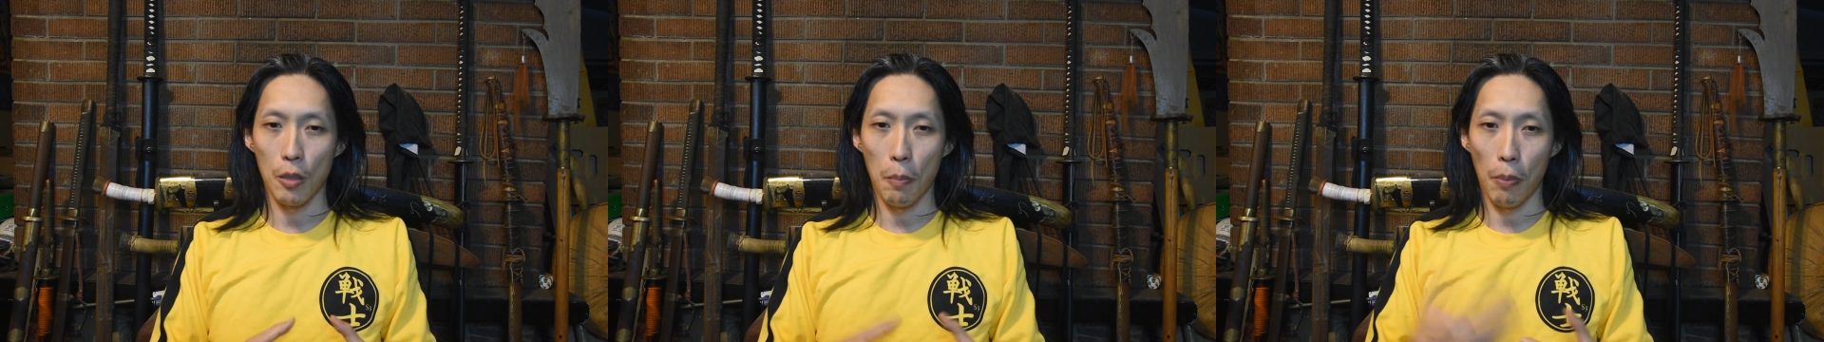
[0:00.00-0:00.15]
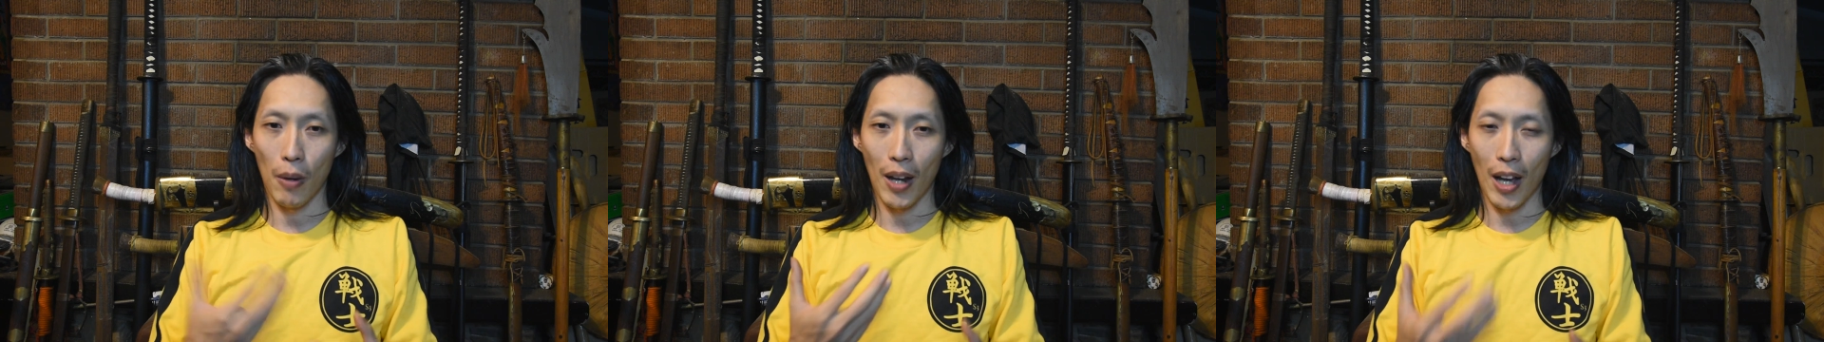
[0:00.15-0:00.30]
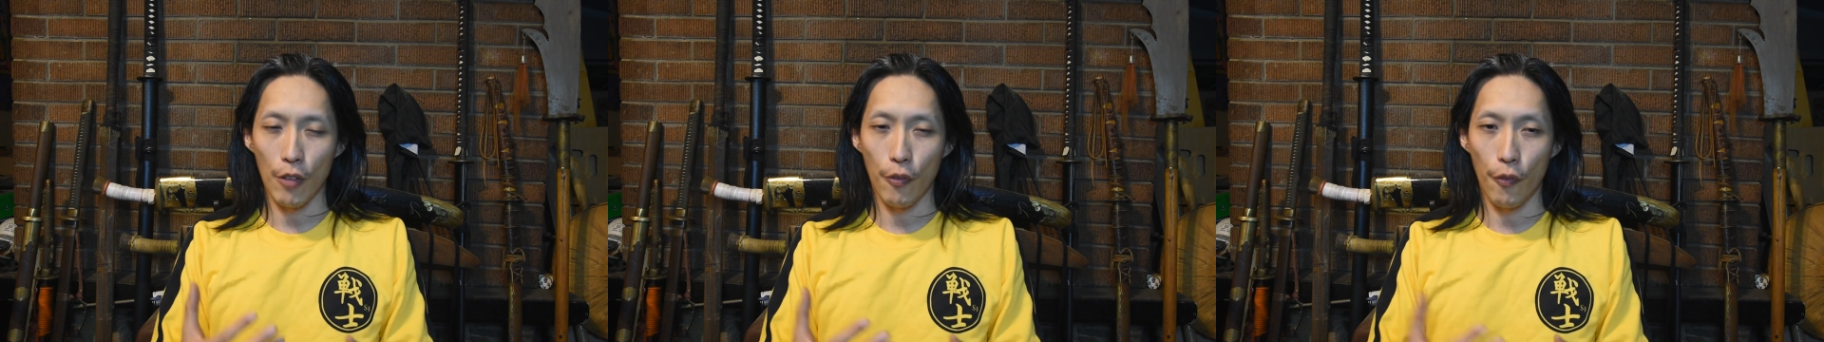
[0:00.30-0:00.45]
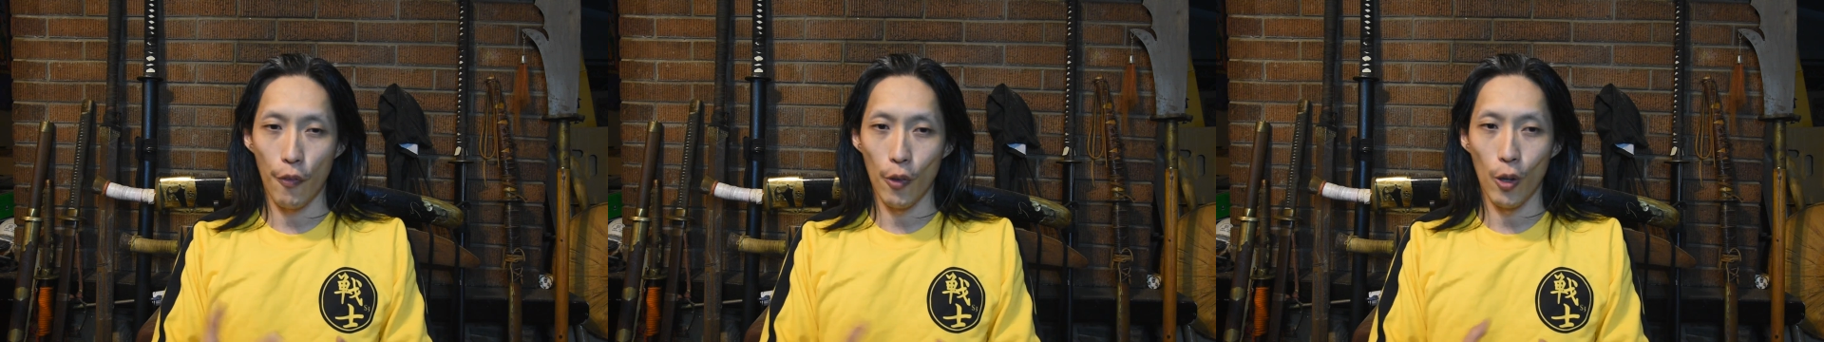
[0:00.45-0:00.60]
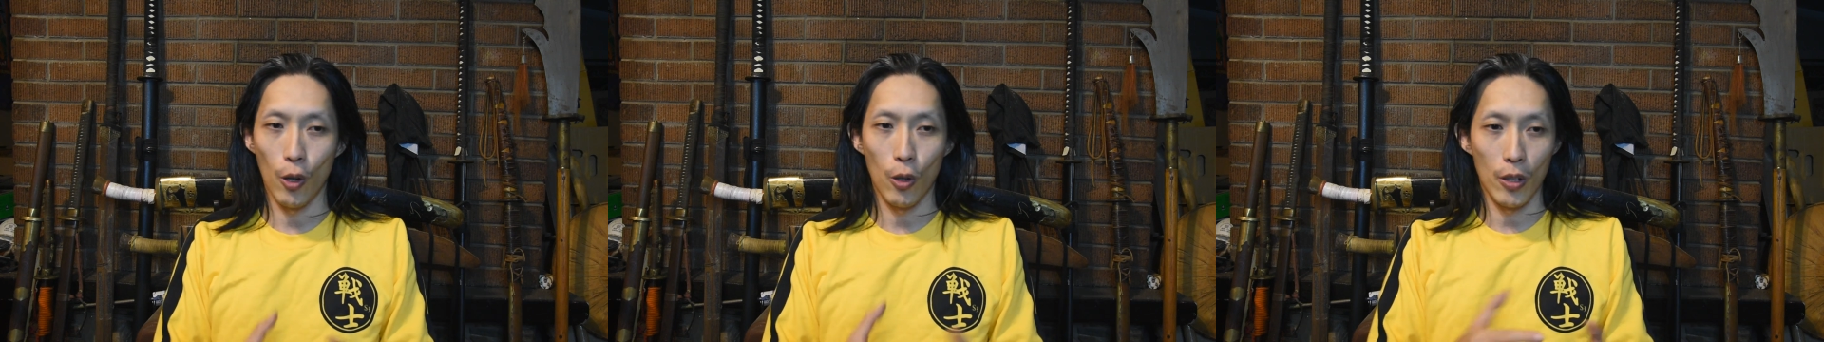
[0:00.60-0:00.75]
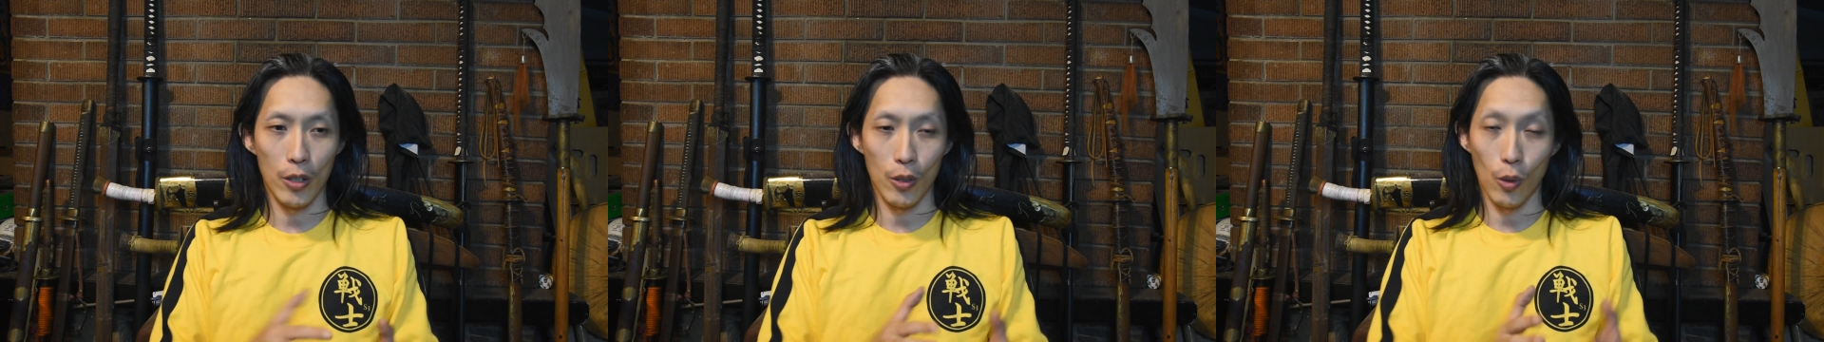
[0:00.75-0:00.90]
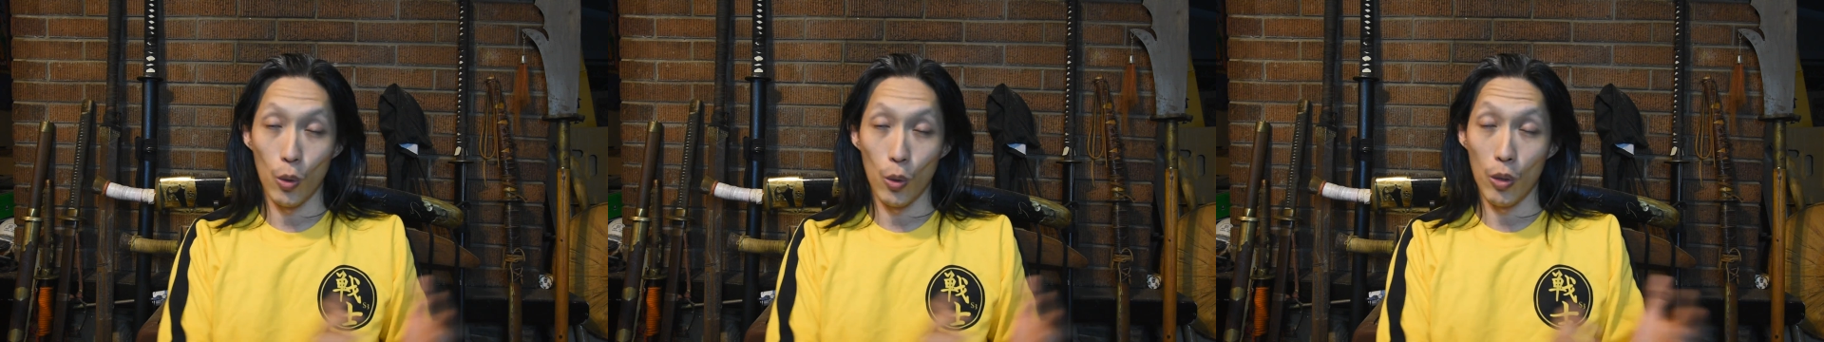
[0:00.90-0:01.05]
blood flow,
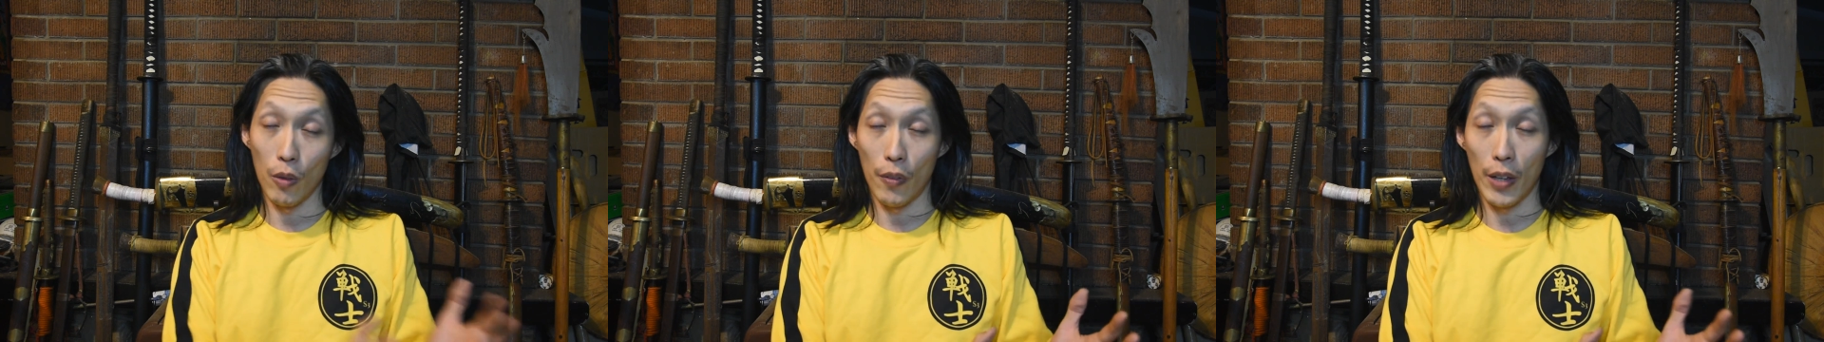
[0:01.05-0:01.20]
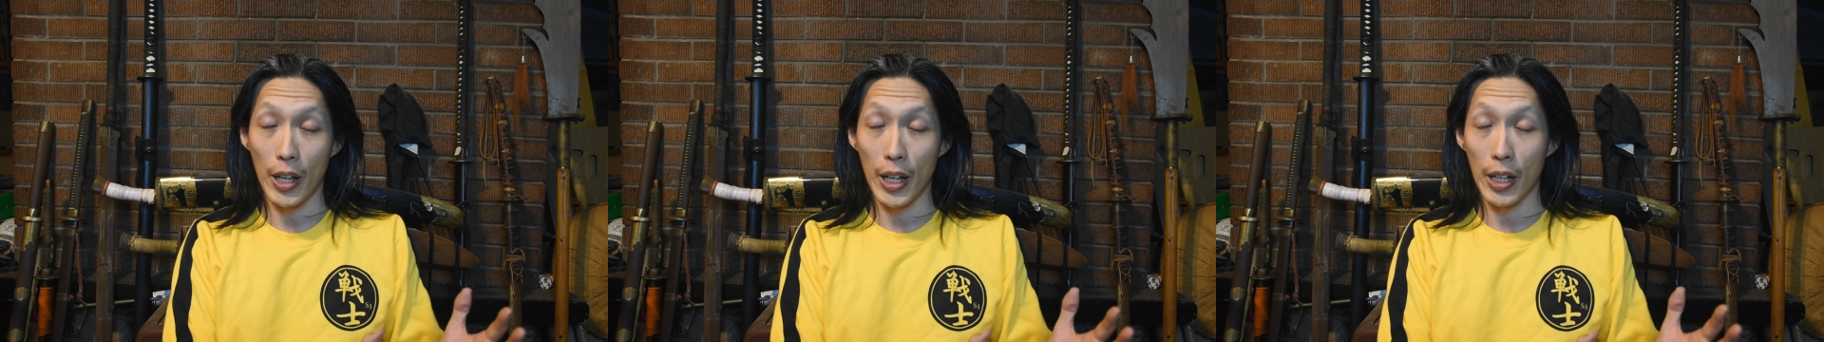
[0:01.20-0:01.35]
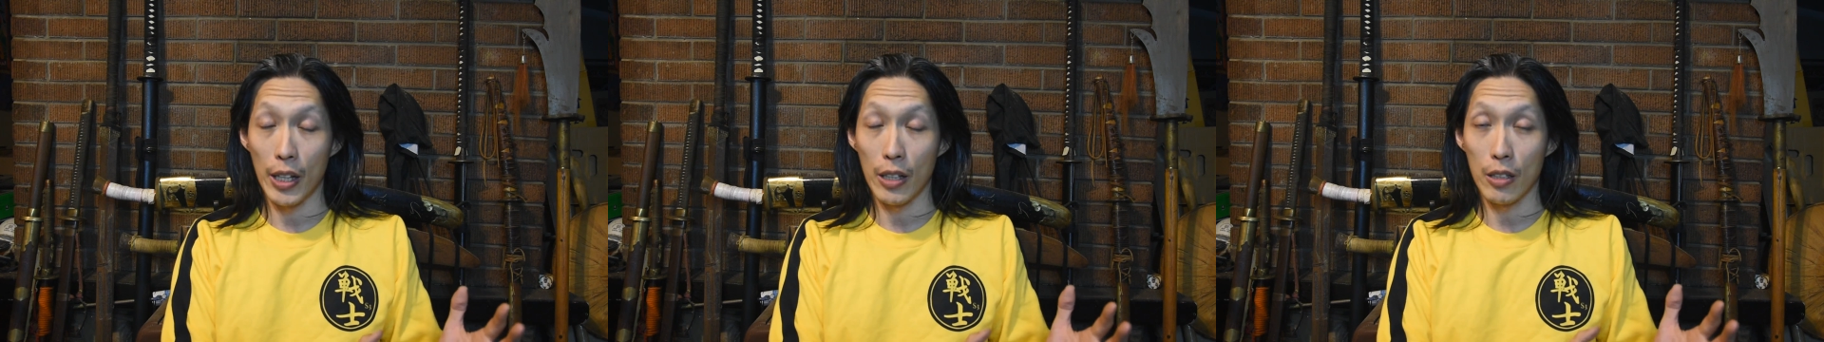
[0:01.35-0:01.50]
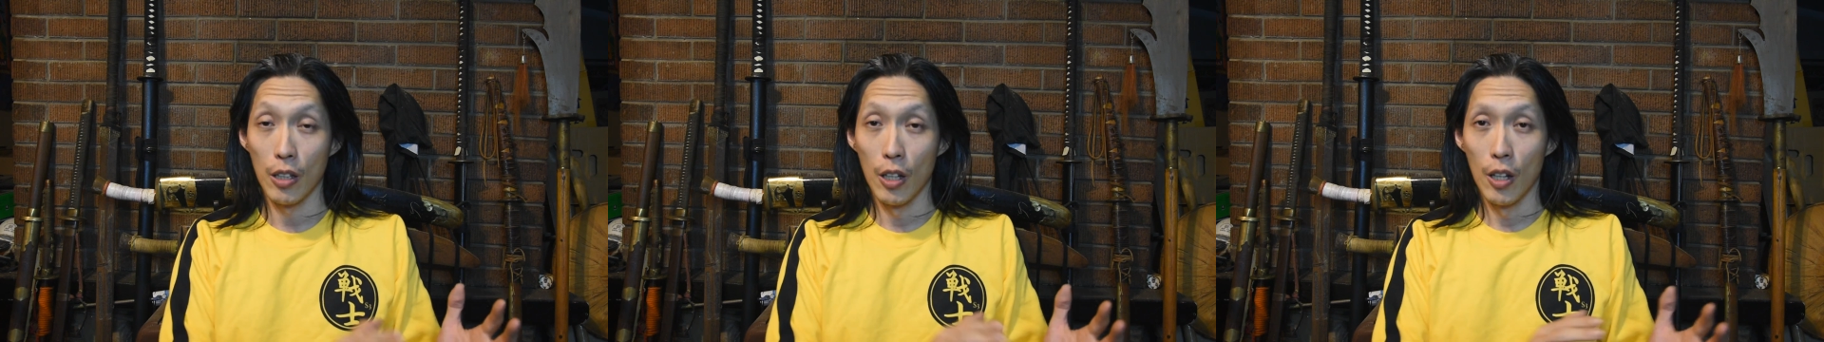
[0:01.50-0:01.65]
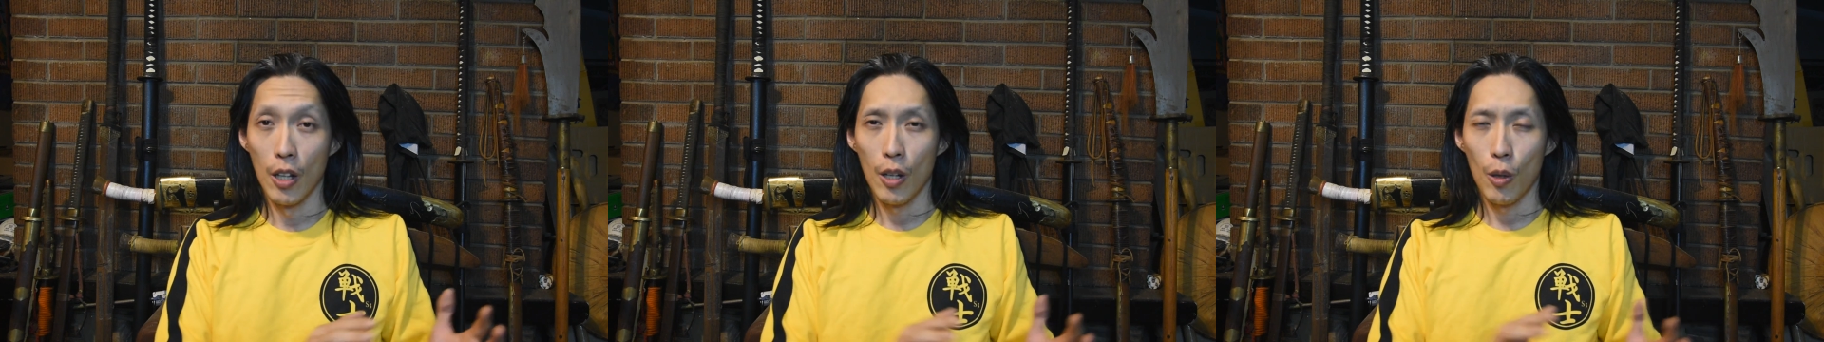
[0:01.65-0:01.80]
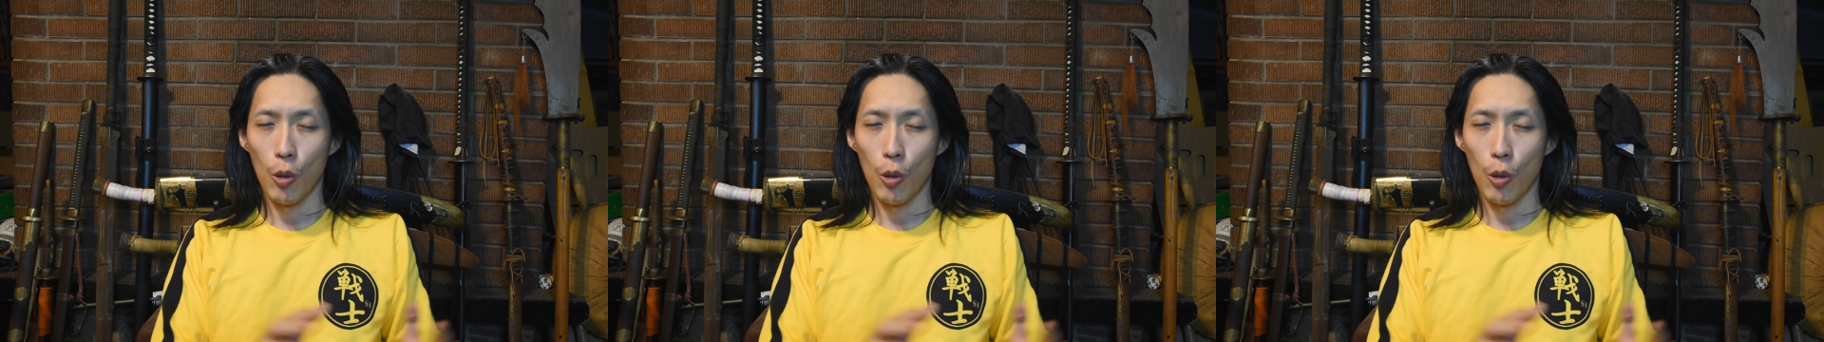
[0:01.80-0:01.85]
and all of that,